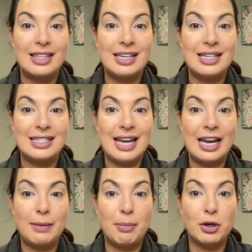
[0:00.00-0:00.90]
the
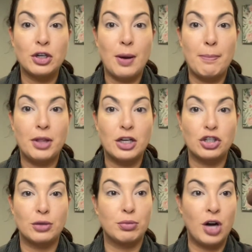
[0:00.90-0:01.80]
tapered
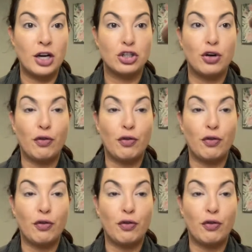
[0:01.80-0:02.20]
blusher brush